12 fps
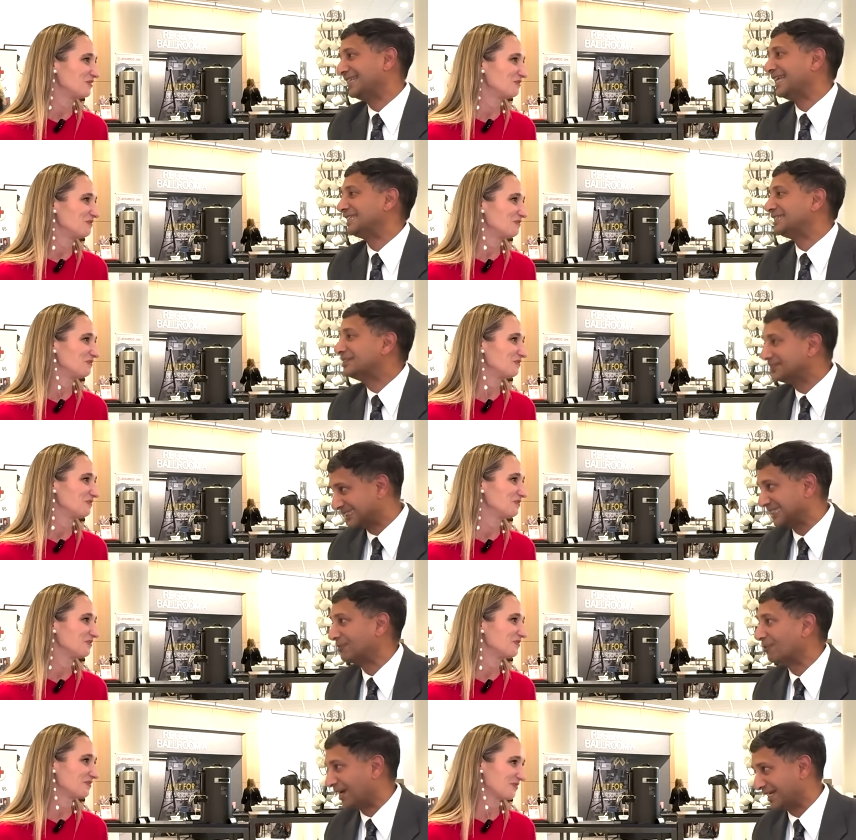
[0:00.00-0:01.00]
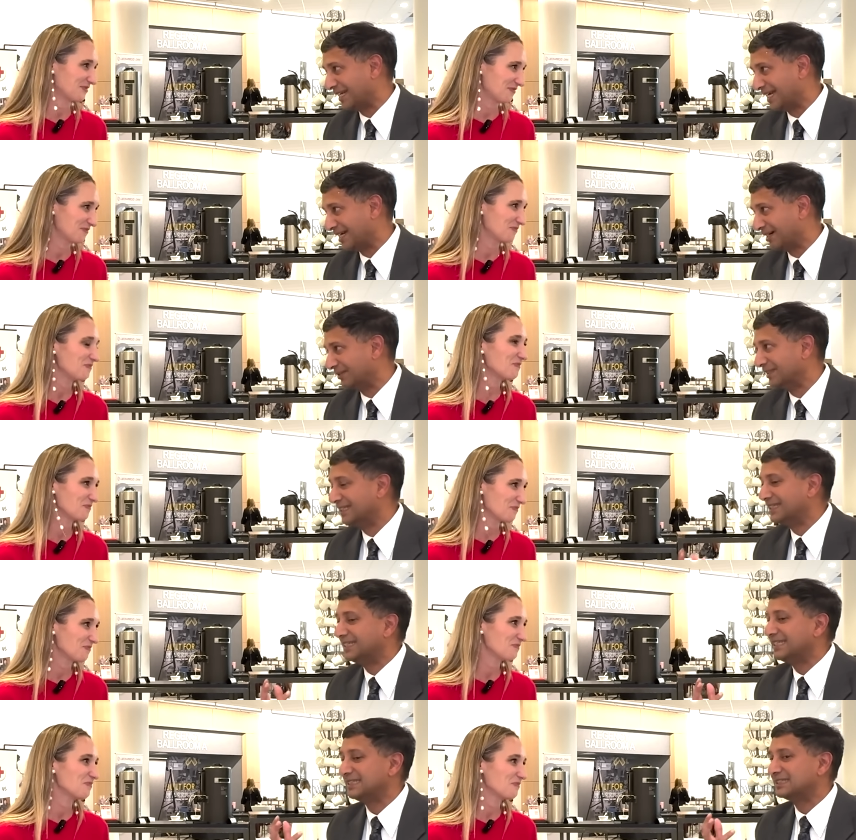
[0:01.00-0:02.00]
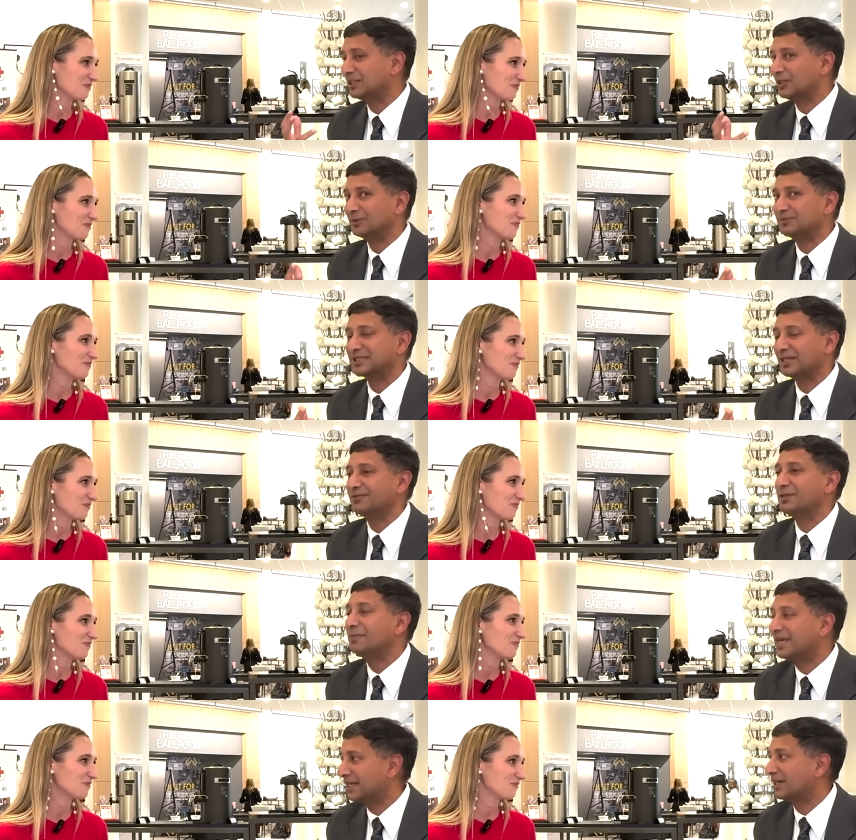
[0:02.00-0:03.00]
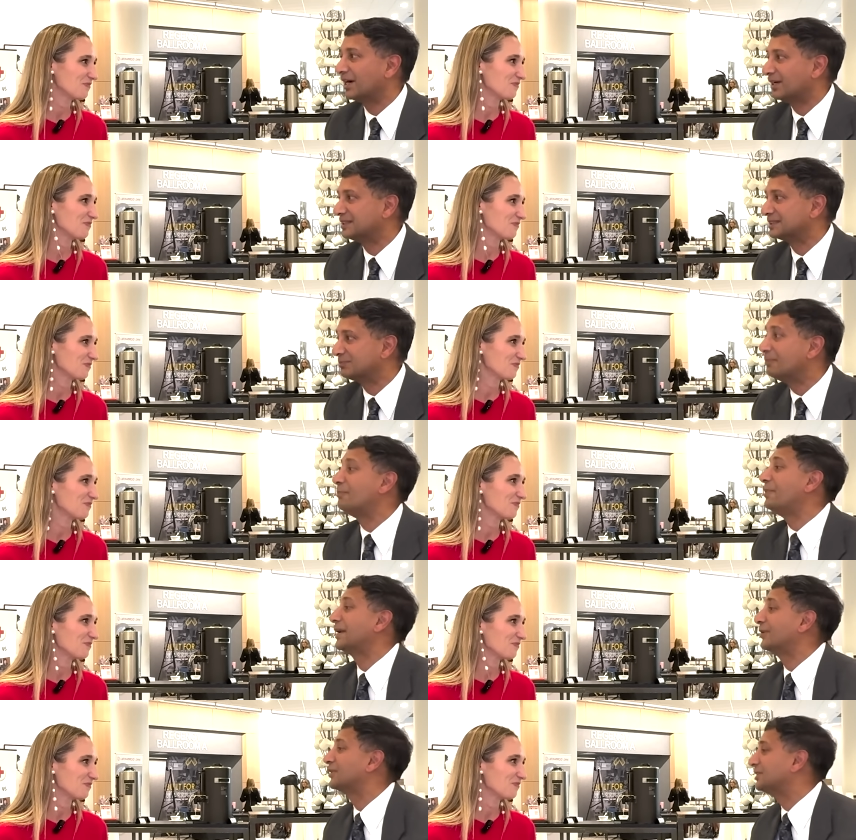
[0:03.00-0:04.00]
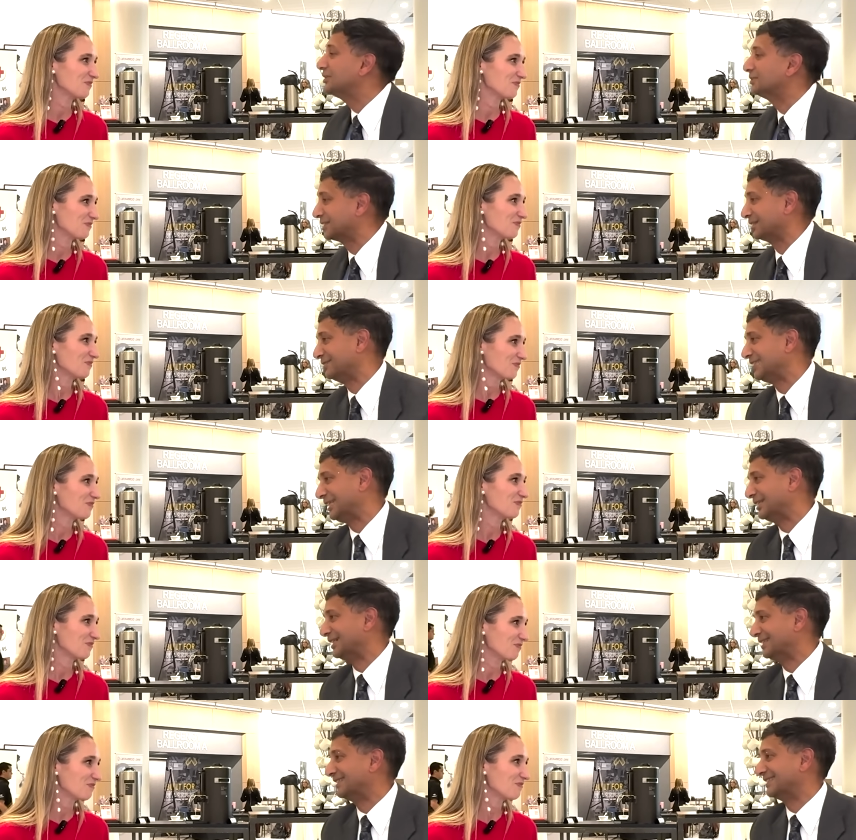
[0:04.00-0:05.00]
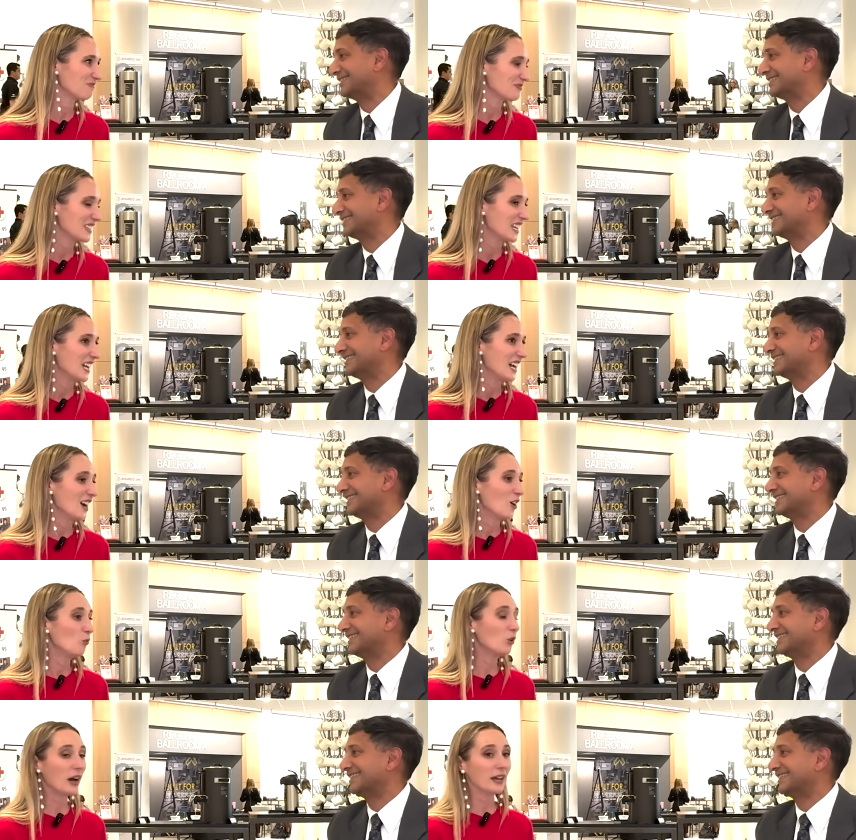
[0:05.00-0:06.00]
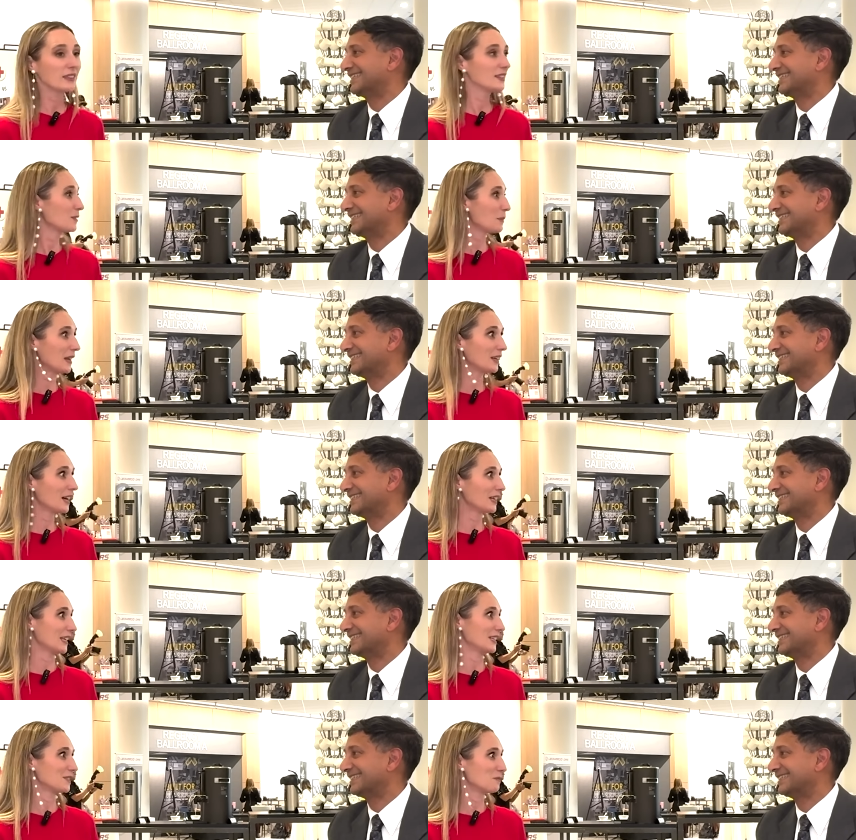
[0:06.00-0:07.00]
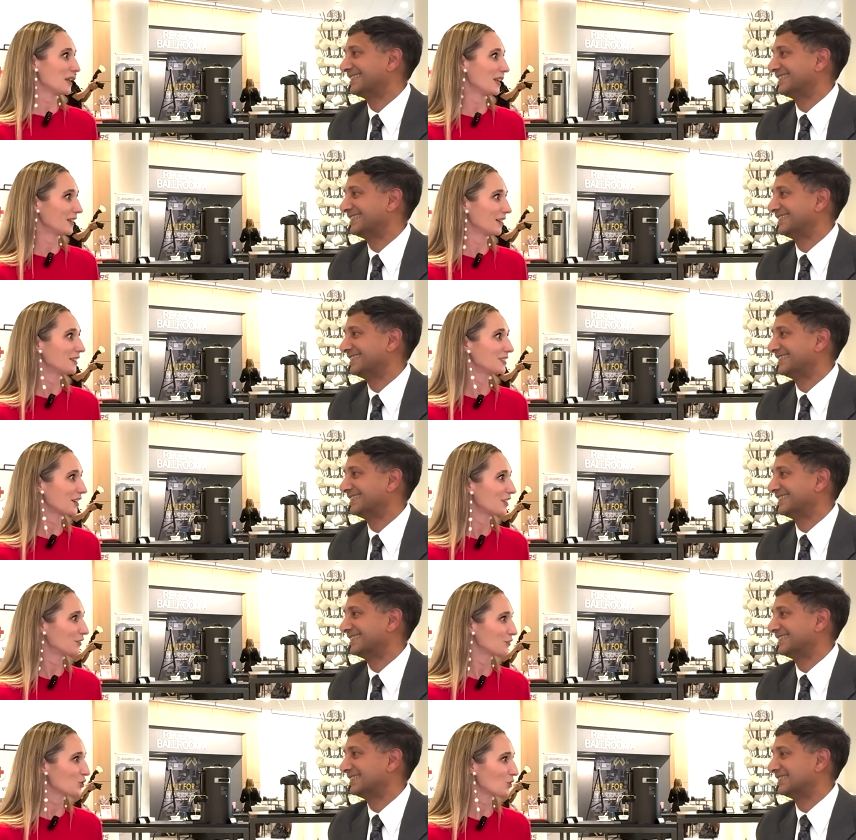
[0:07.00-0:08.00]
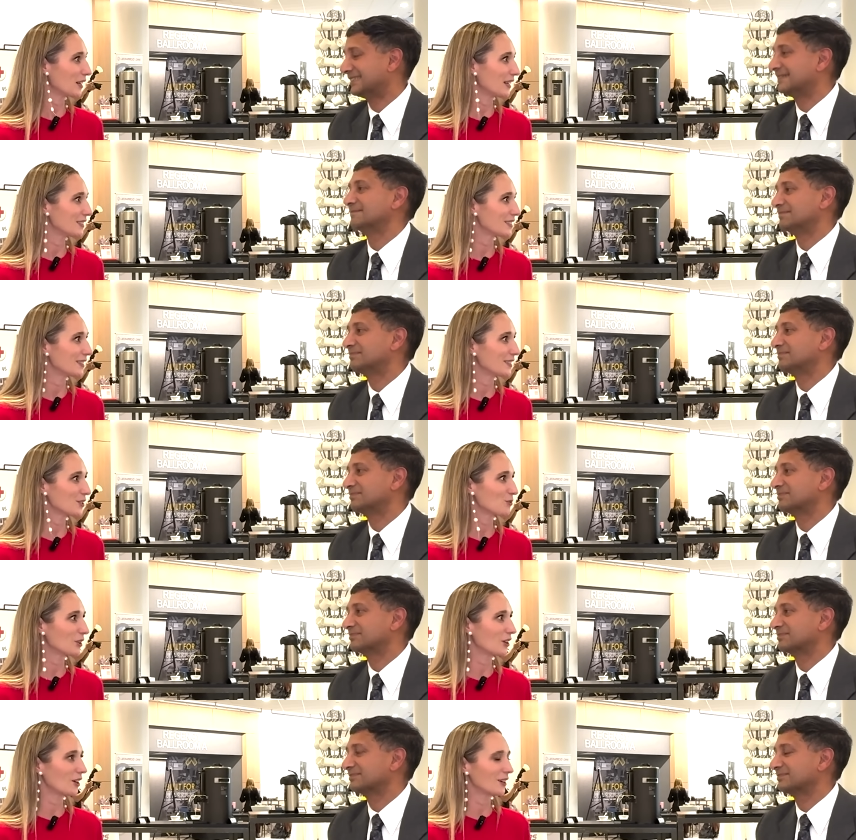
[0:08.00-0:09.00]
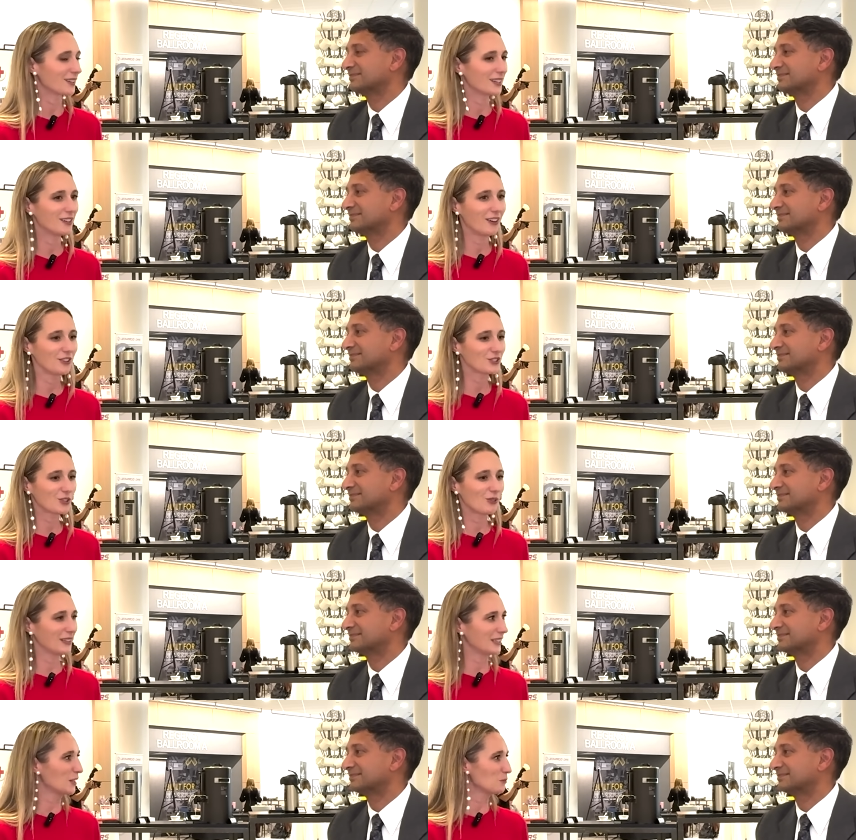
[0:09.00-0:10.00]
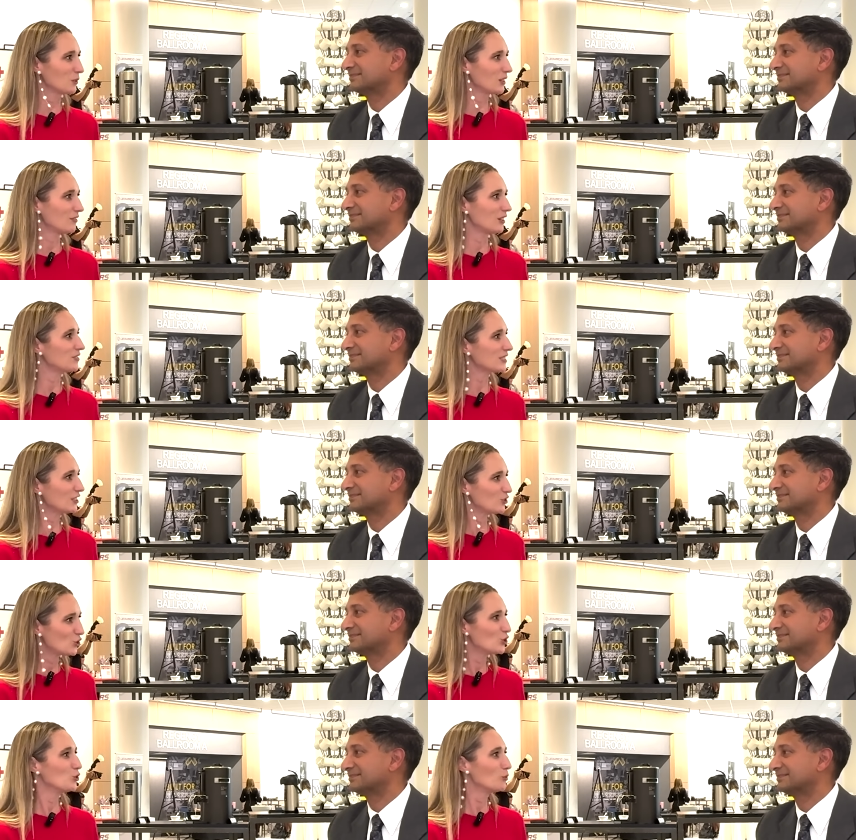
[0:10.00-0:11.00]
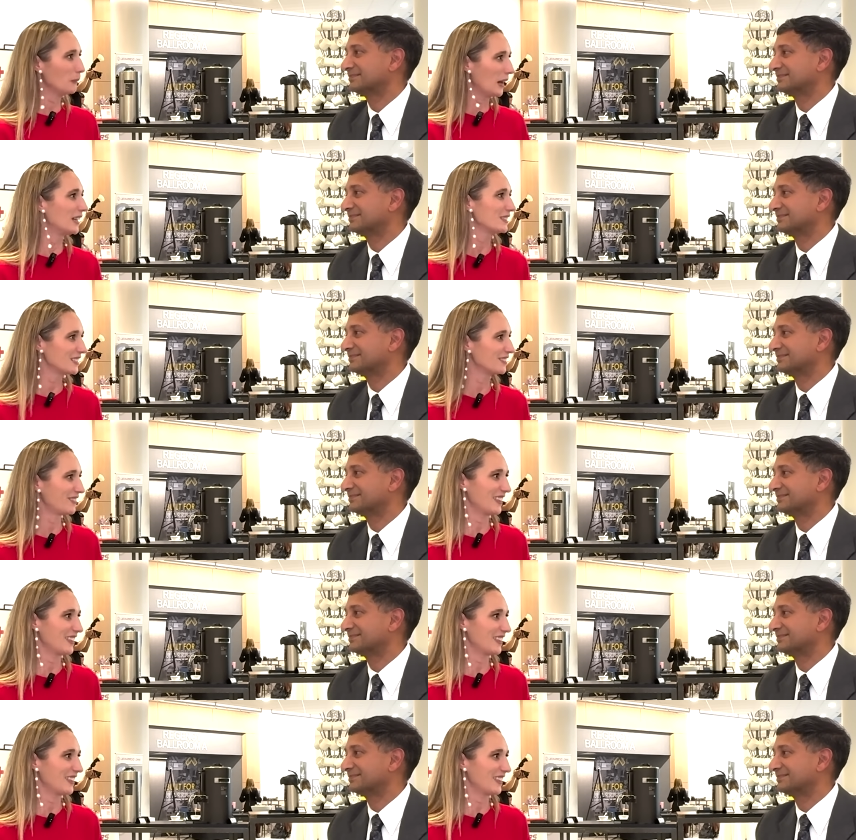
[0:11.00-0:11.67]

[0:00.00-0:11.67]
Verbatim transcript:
Speaker 1: that you see right now in terms of the Pentagon's better use of data?
Speaker 2: Well, I think the Pentagon has made a ton of strides in this regard. And also, I can't believe I've said two positive